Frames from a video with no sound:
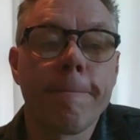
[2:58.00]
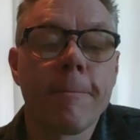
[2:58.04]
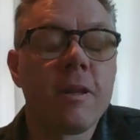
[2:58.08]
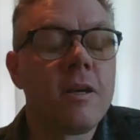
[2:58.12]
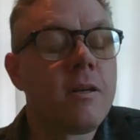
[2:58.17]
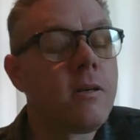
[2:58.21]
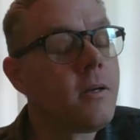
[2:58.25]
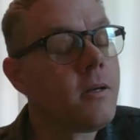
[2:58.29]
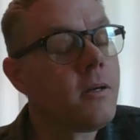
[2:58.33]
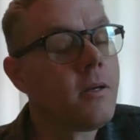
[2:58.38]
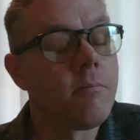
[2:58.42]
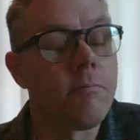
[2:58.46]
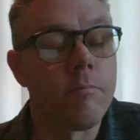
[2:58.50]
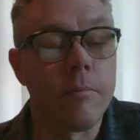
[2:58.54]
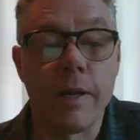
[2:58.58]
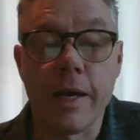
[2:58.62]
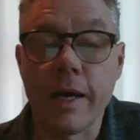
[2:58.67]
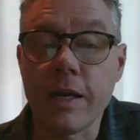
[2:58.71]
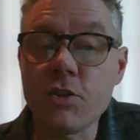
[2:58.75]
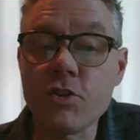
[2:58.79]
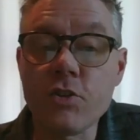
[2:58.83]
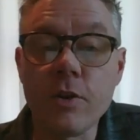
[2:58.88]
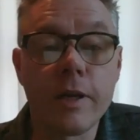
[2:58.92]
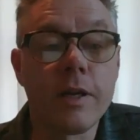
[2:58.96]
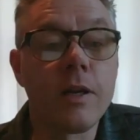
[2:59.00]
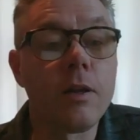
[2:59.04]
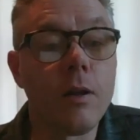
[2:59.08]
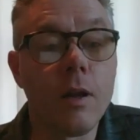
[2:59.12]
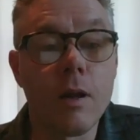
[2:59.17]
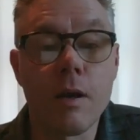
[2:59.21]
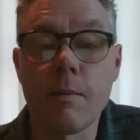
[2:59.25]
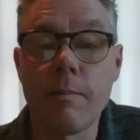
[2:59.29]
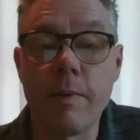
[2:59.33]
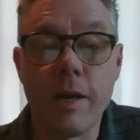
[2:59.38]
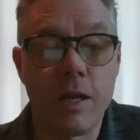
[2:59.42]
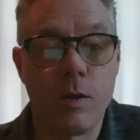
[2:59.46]
I'm not trying to
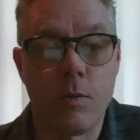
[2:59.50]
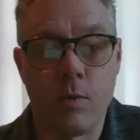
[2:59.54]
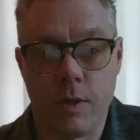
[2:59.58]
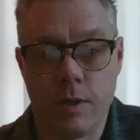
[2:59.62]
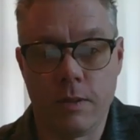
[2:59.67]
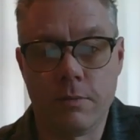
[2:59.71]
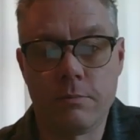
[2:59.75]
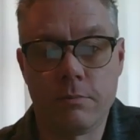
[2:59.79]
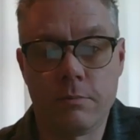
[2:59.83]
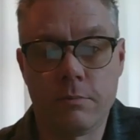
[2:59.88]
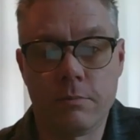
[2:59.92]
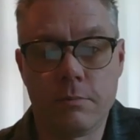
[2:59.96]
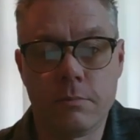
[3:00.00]
alarm anyone.